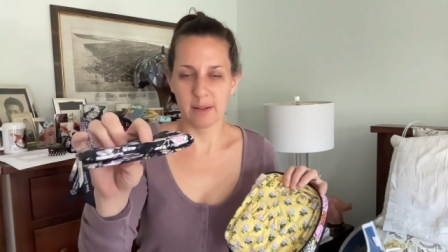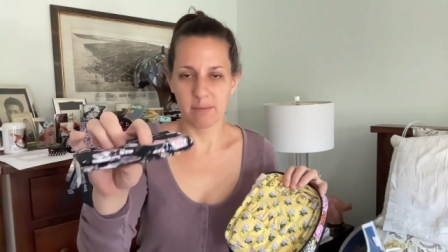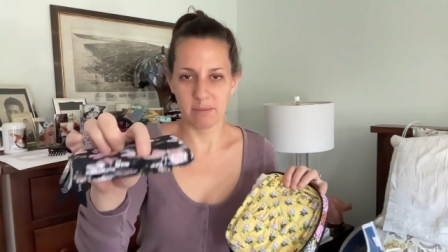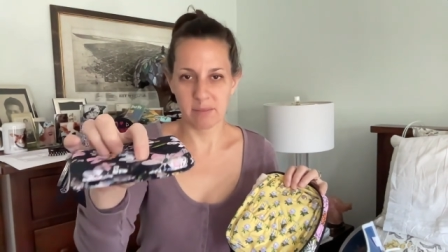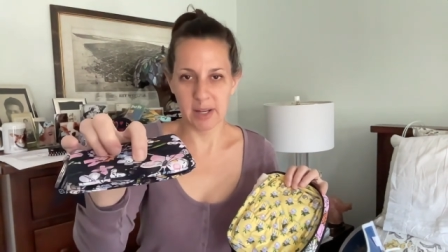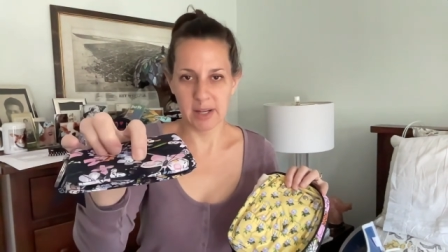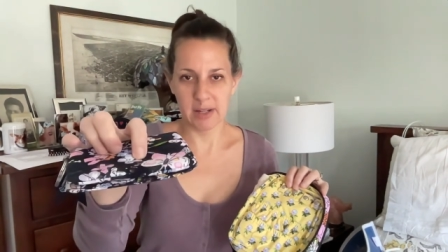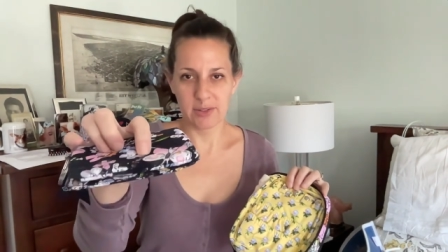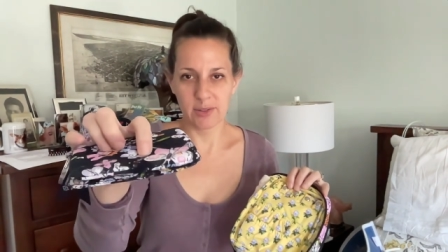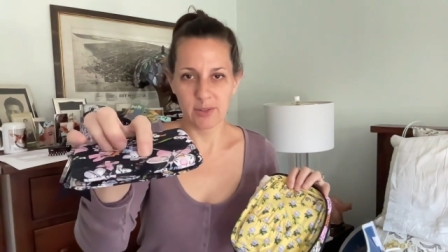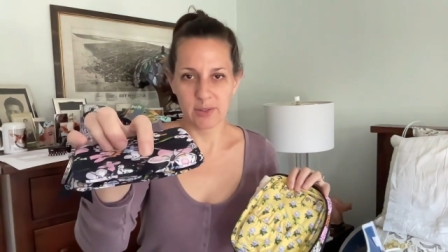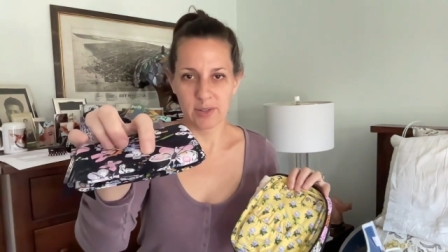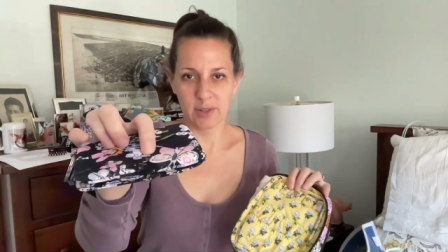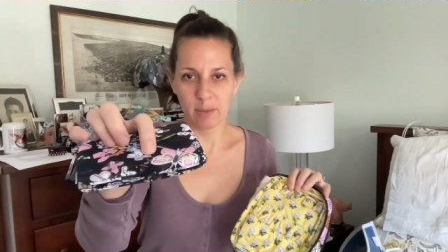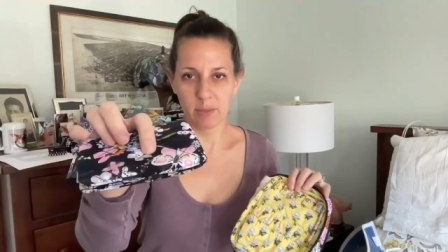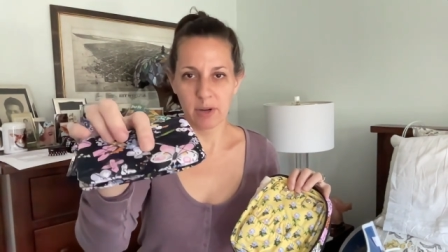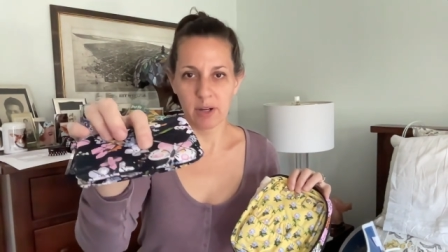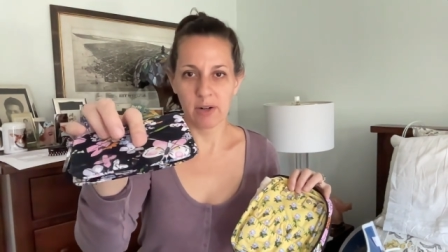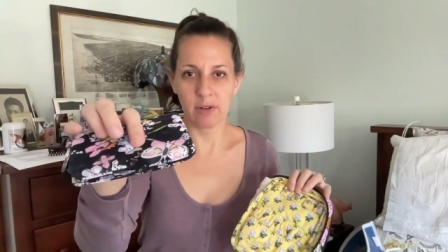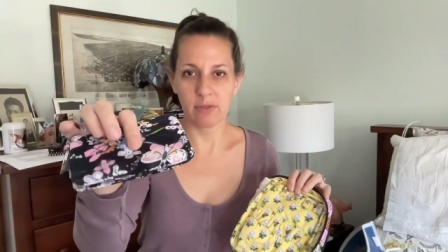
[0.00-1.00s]
makes use of the
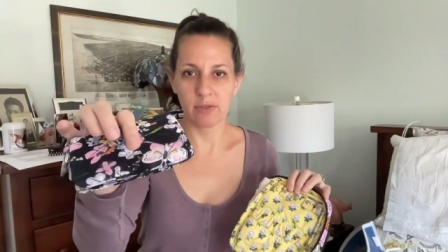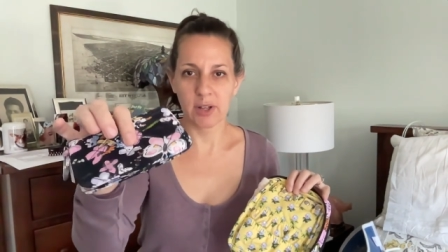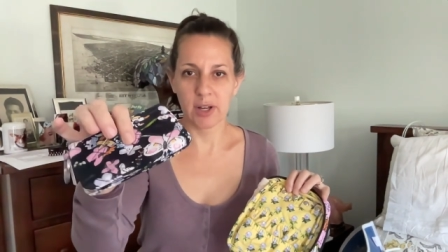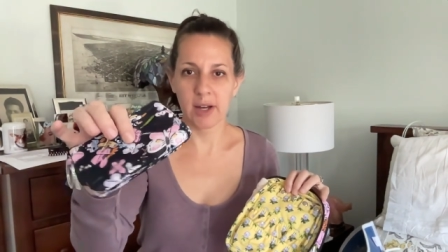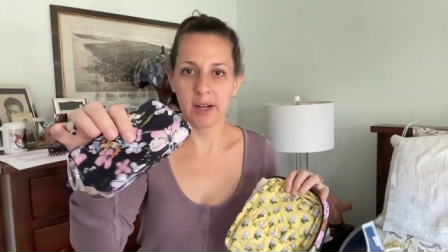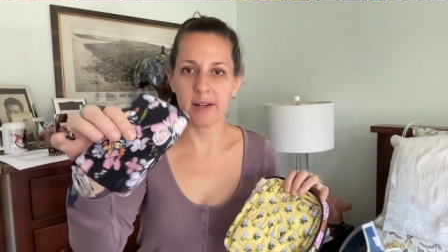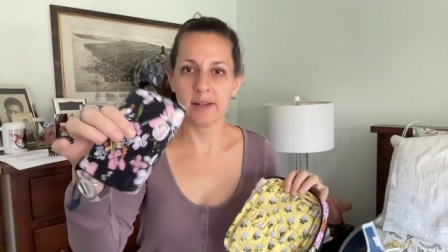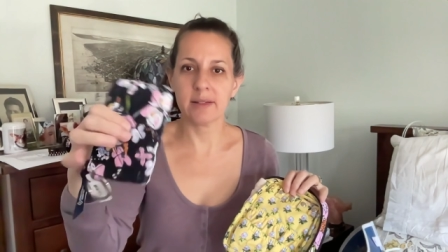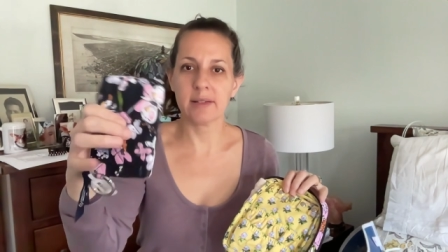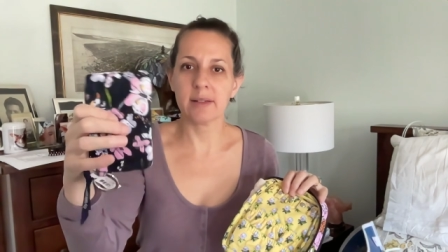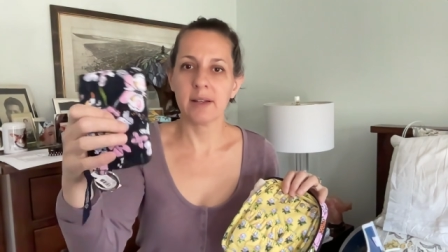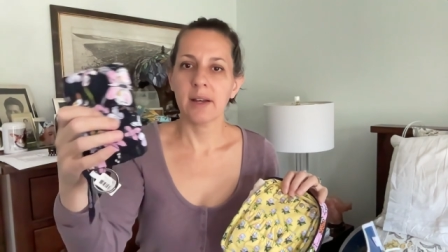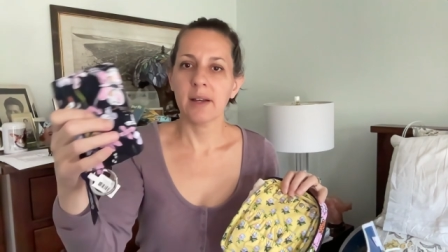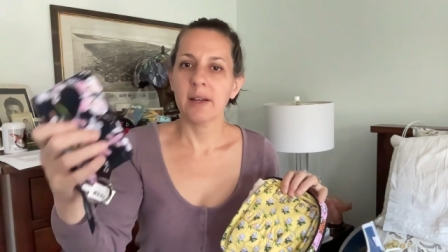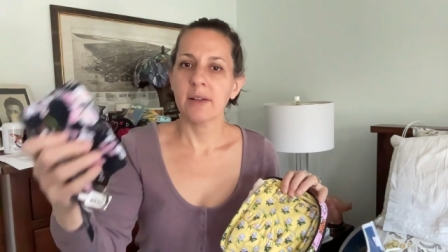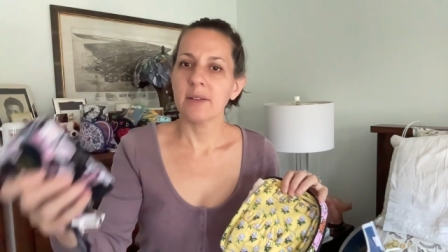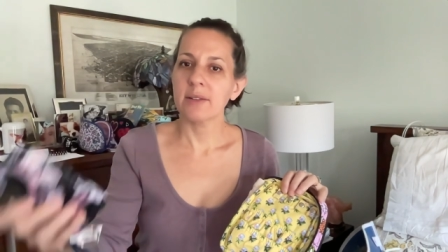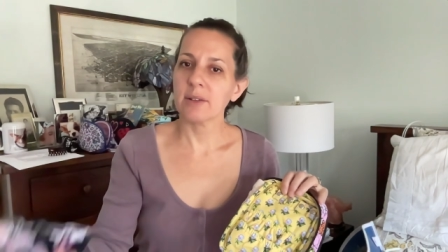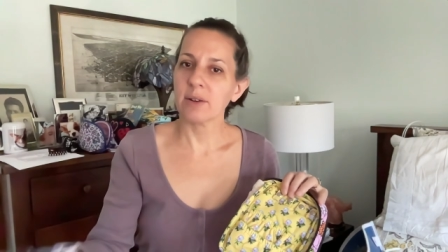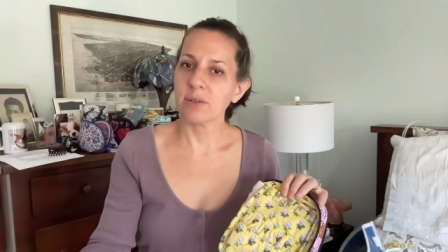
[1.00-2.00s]
butterflies.
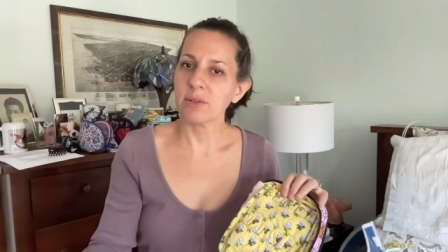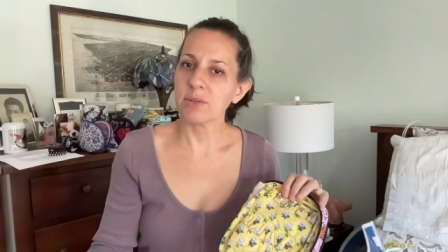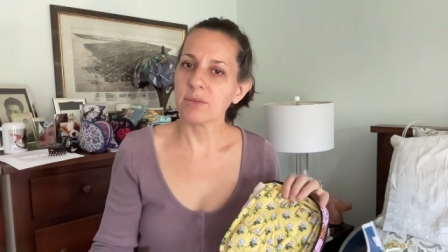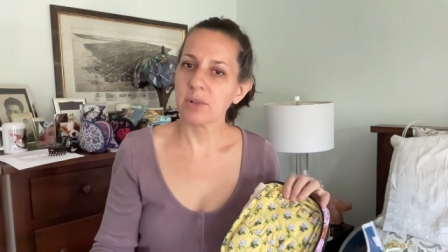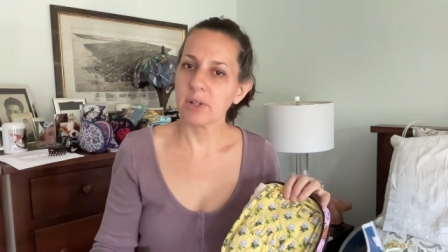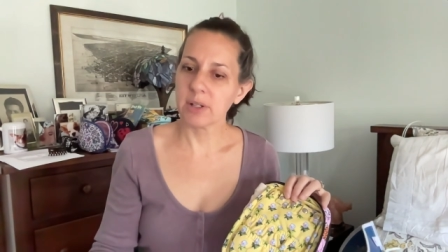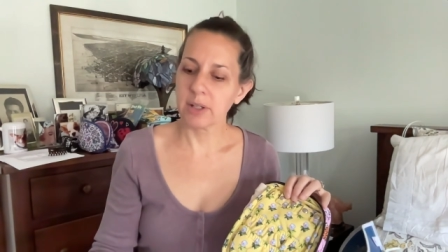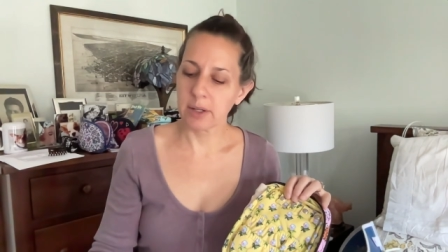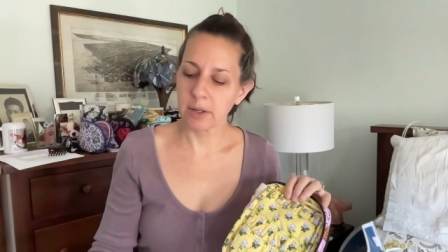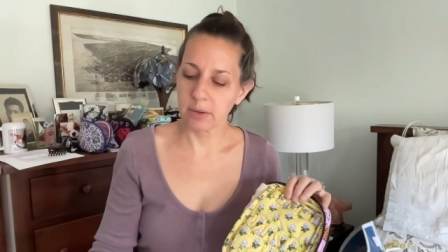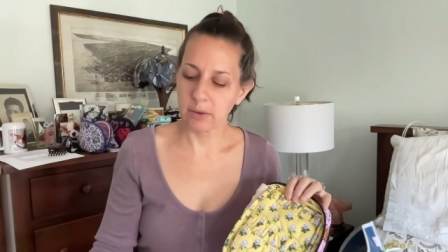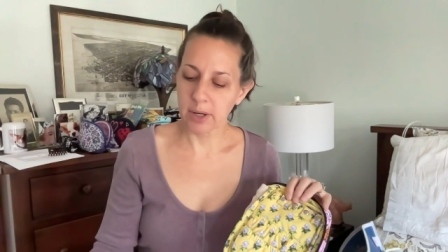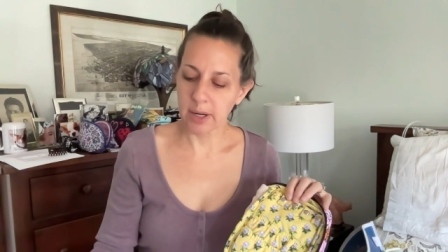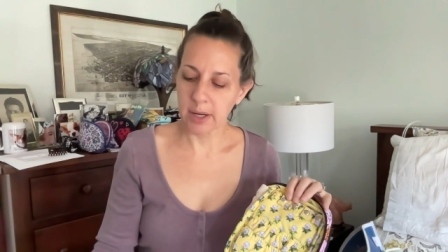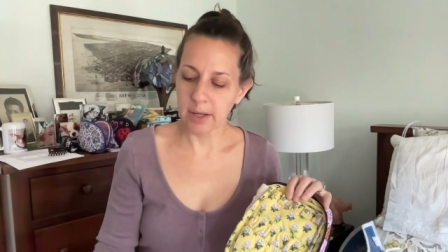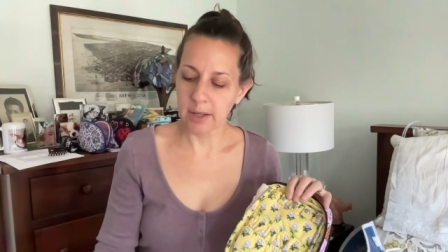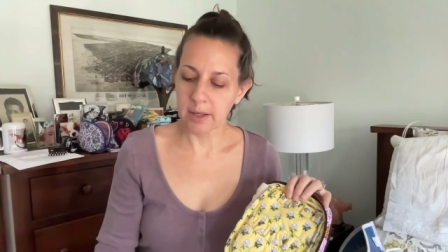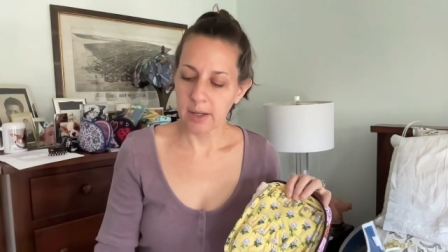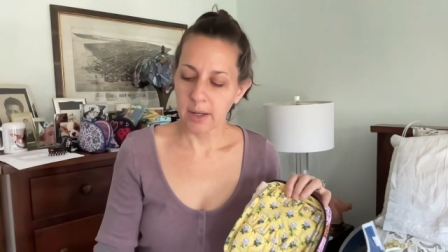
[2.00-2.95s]
So it's really great.